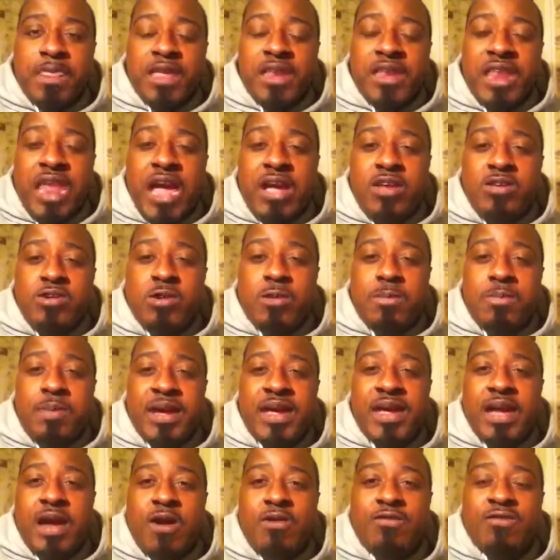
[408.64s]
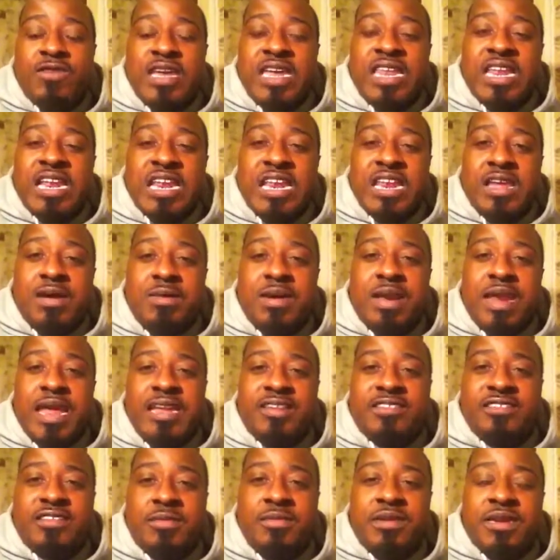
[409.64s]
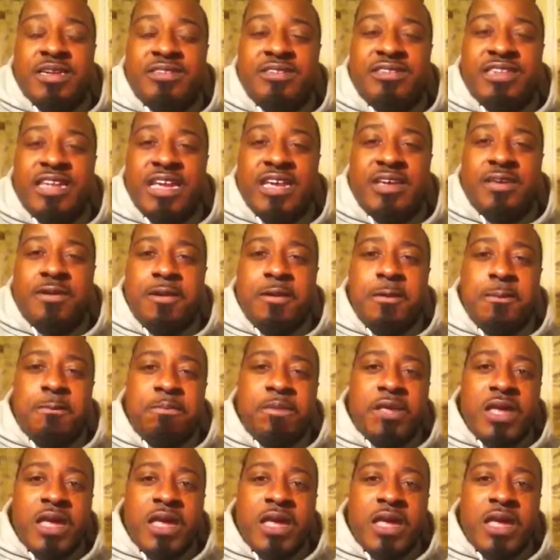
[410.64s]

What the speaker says: Now you can pay off and eliminate some of this debt.